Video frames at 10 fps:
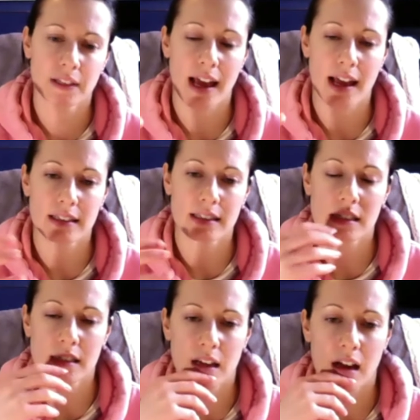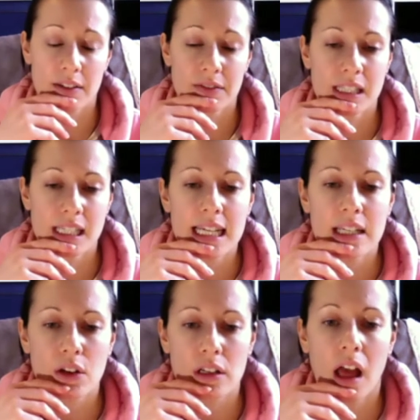that I've
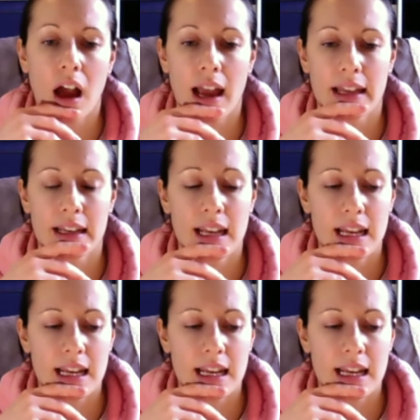seen online